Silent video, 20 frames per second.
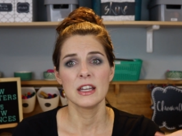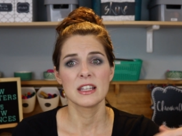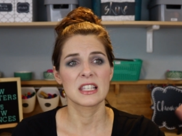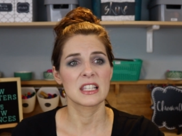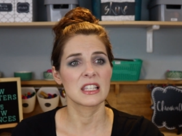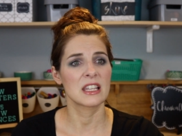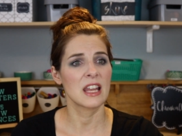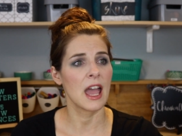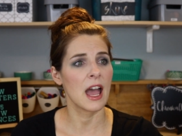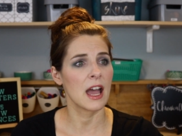
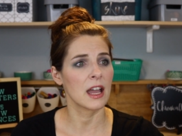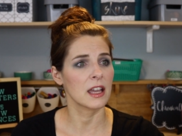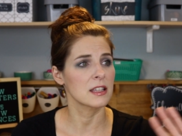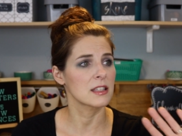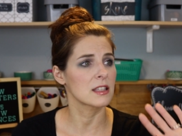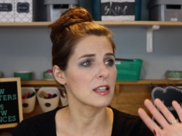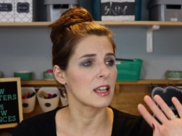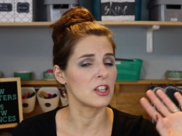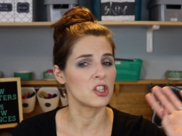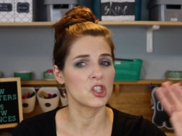
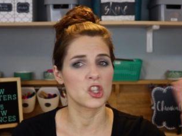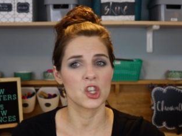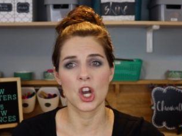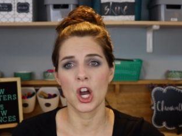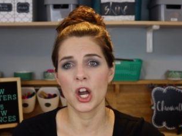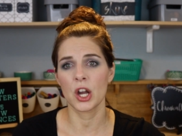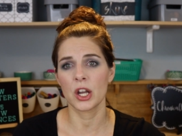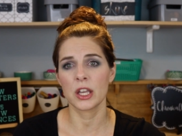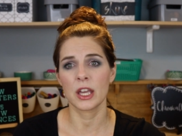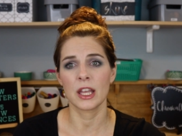snacks and
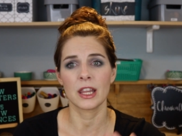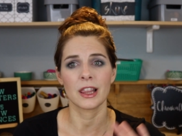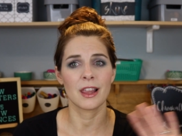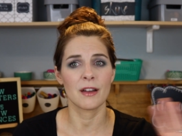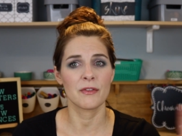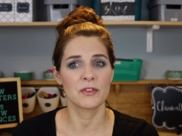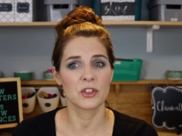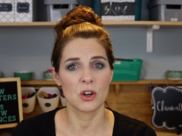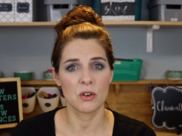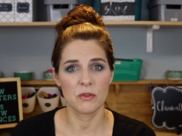junk and
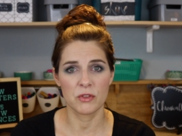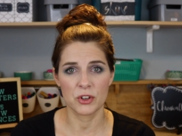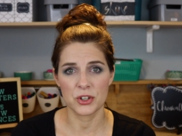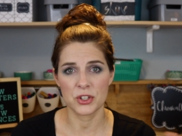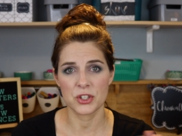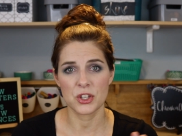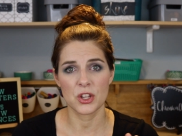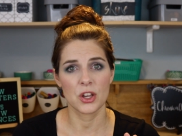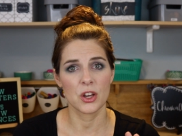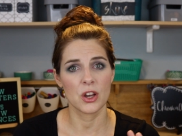
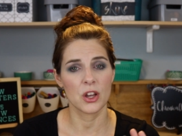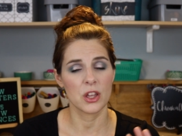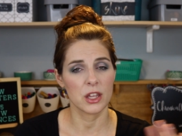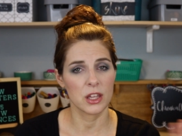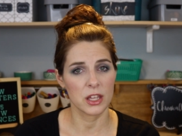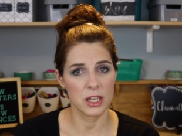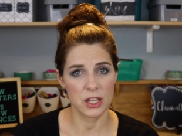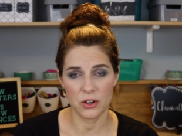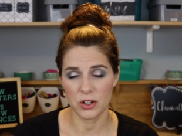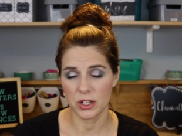leftovers
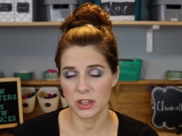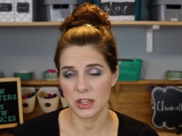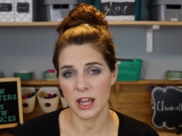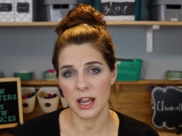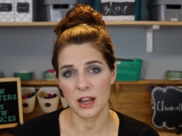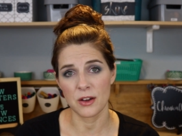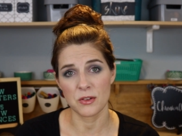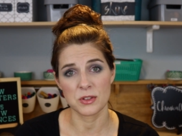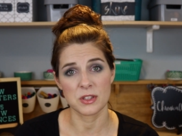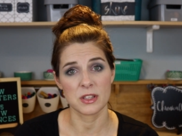here at the
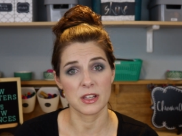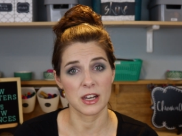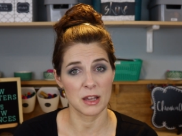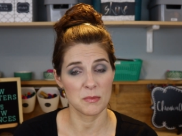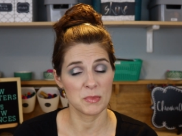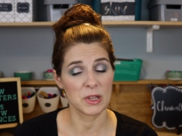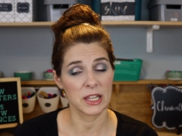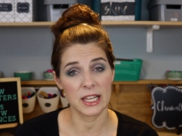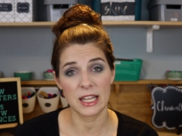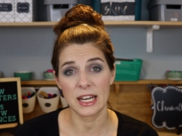house that
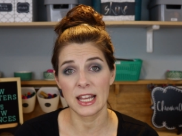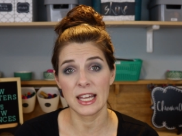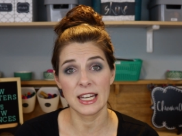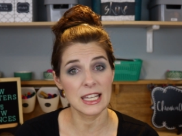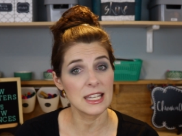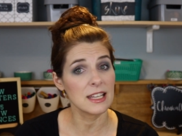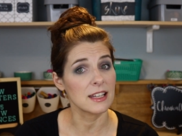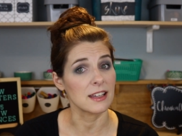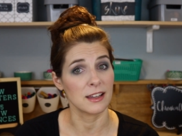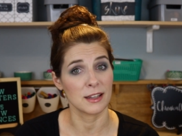I plan on
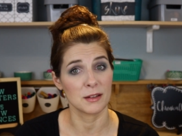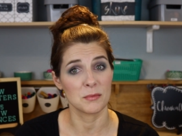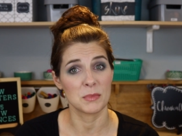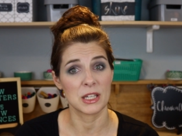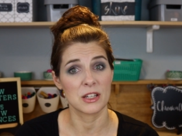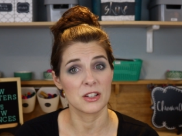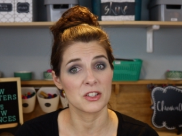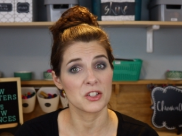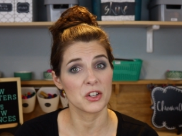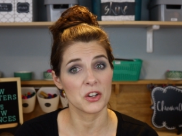eating
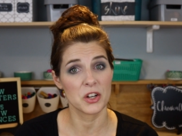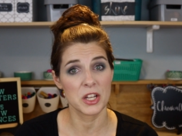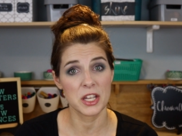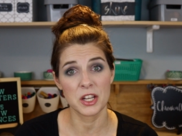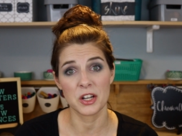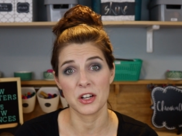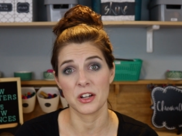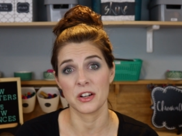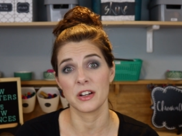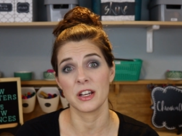because they're
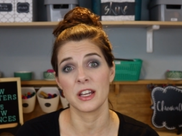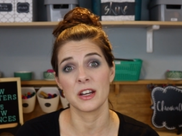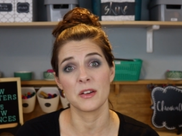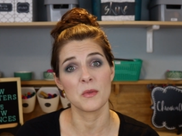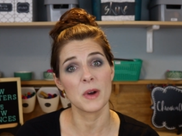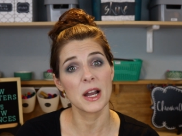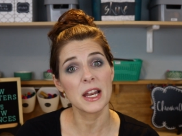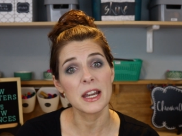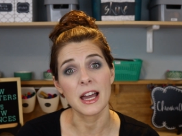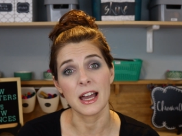here
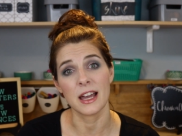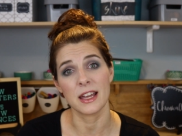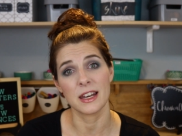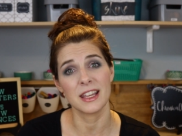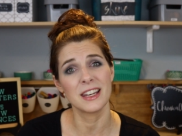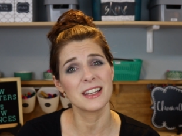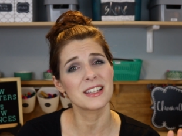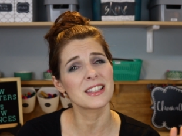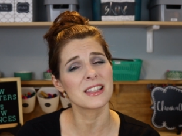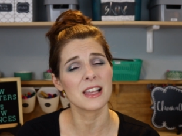and why not?
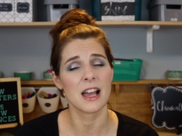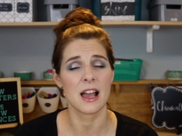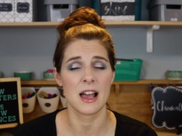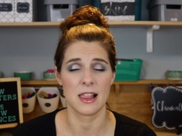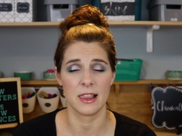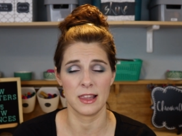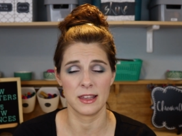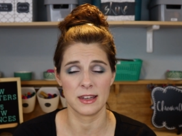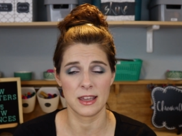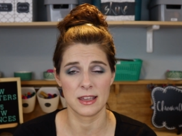And it's the
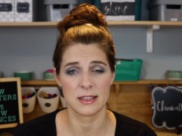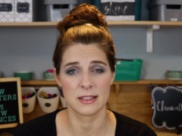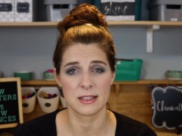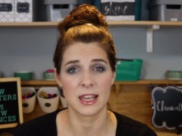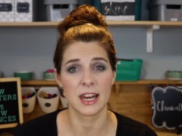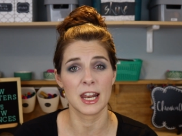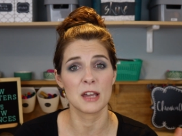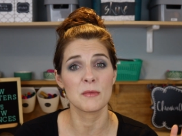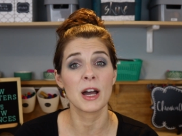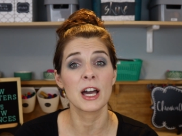holidays
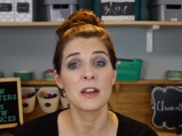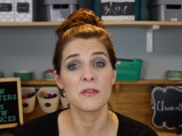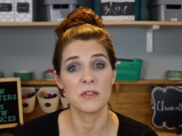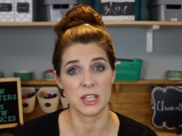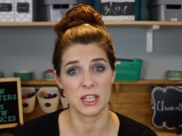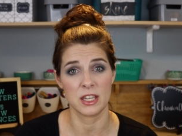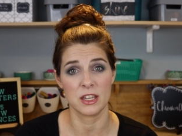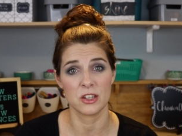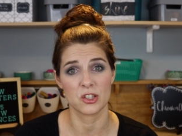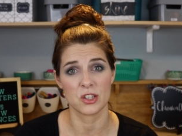and I'm on
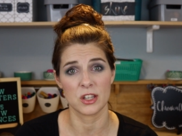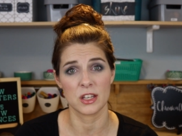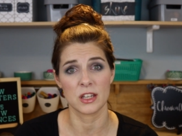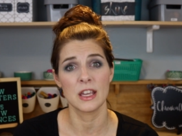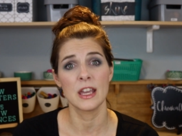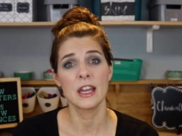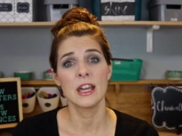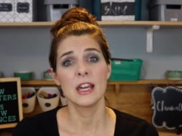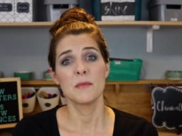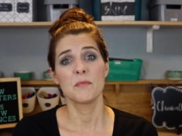vacation.
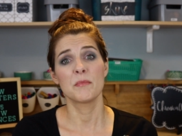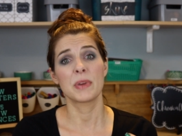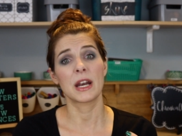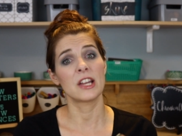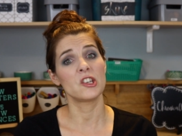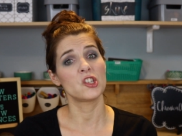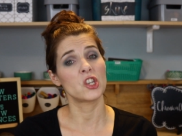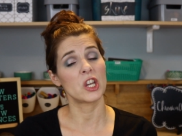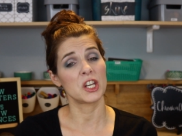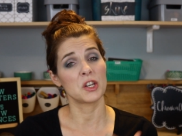But
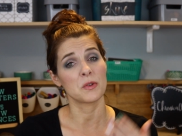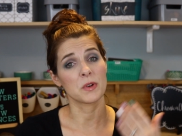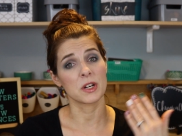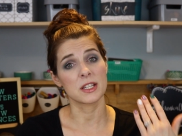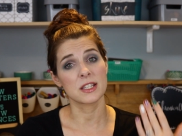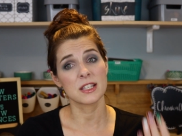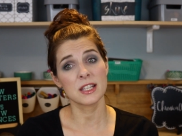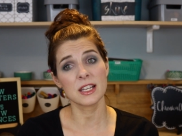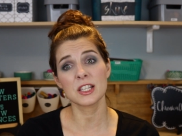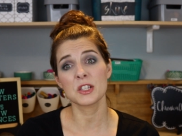on January
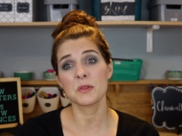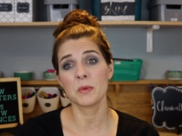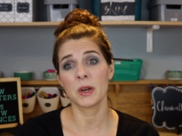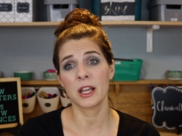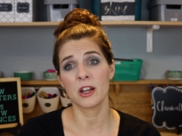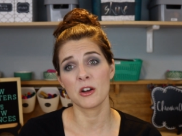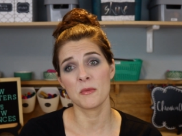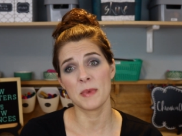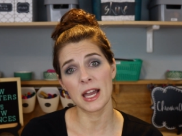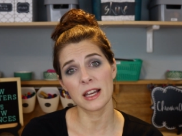6th, when
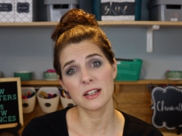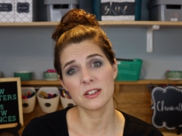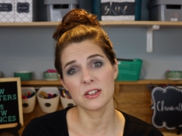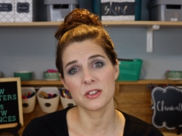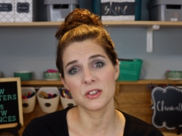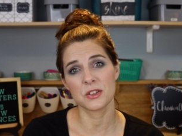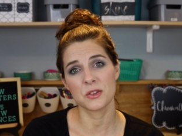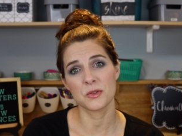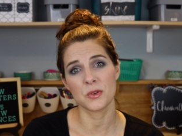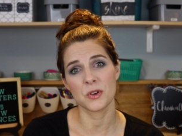I go back
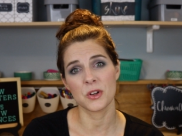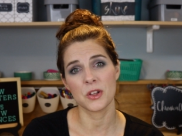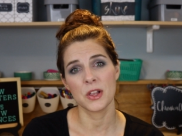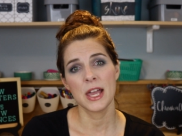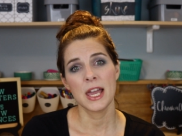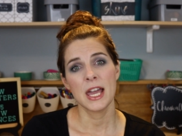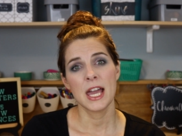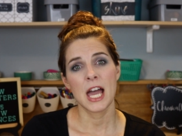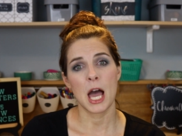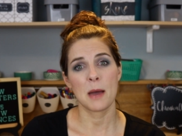to school,
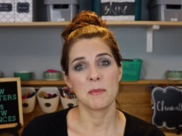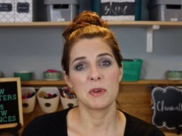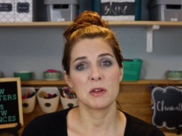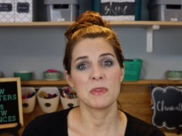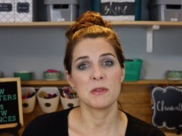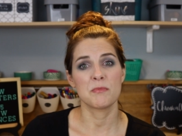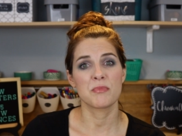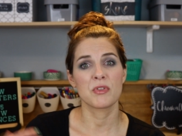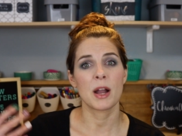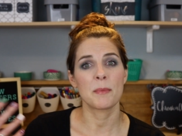I'm going to
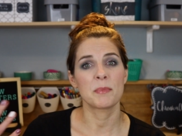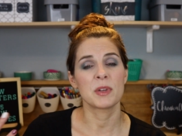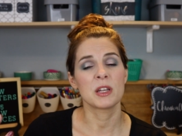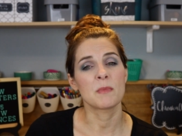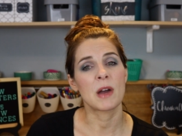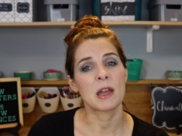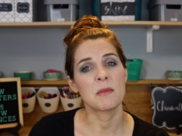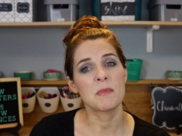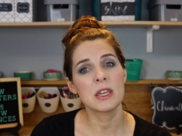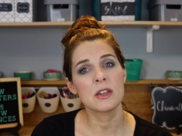be
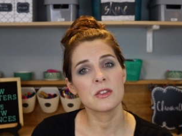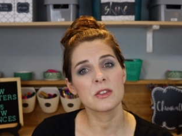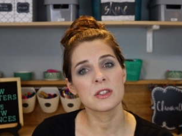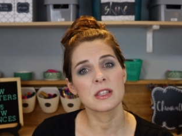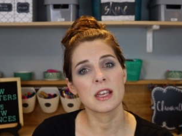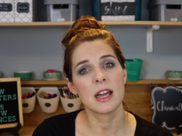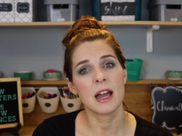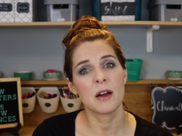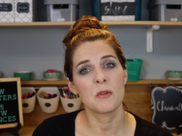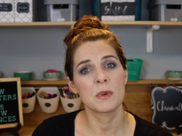prepping my
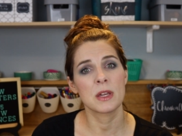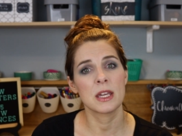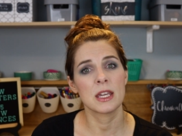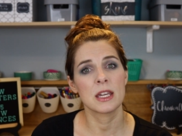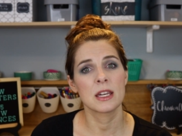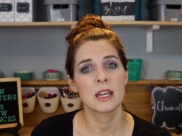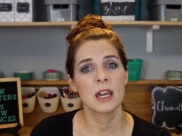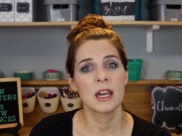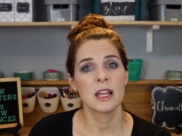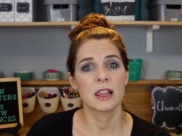meals that
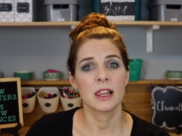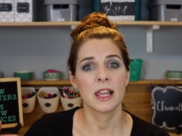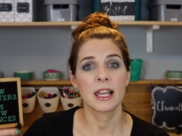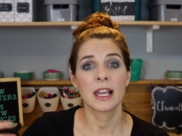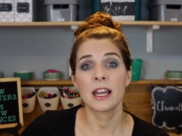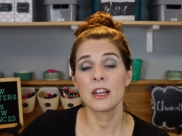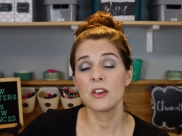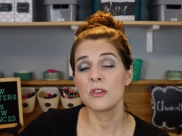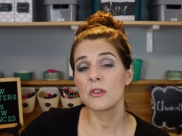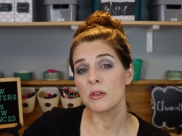week
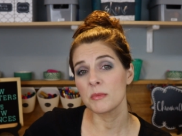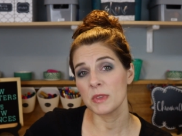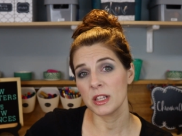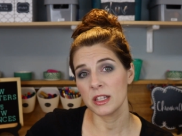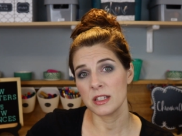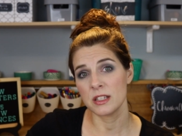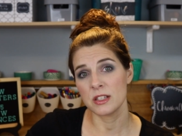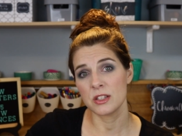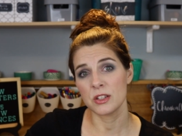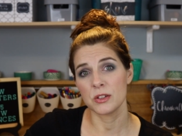like I
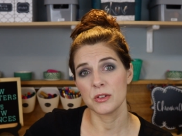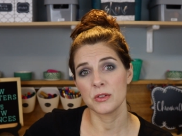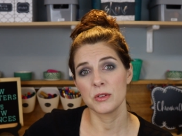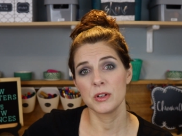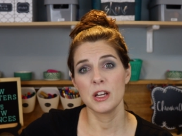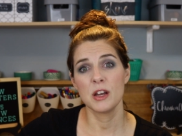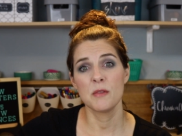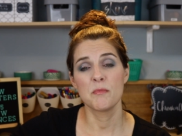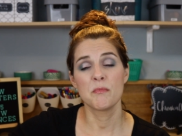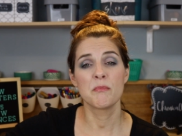normally do,
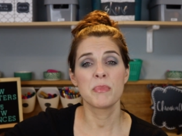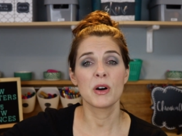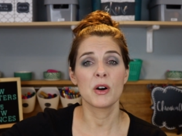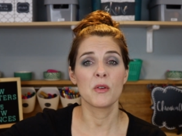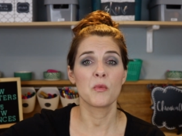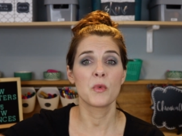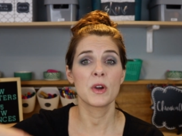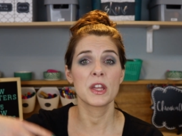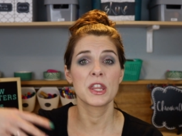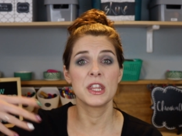
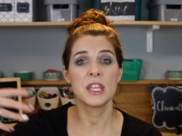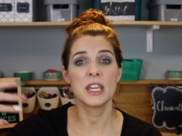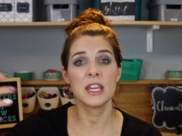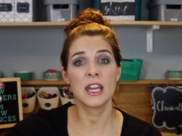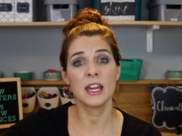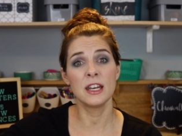but with the